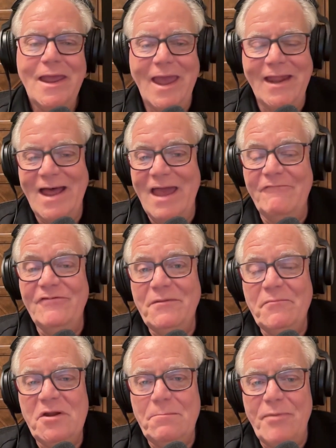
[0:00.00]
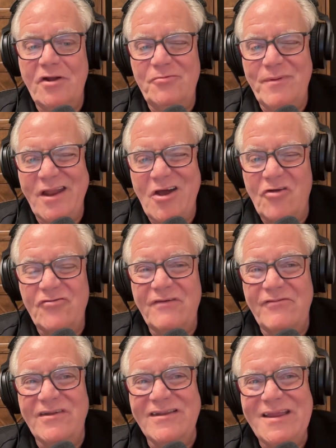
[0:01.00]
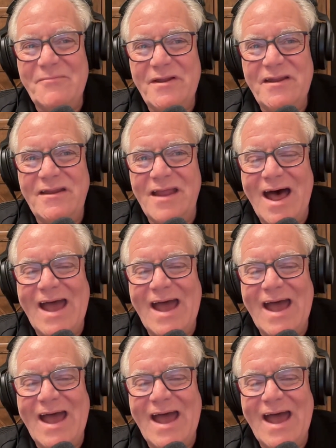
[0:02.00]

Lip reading: and I have limited budget, but I also have a limited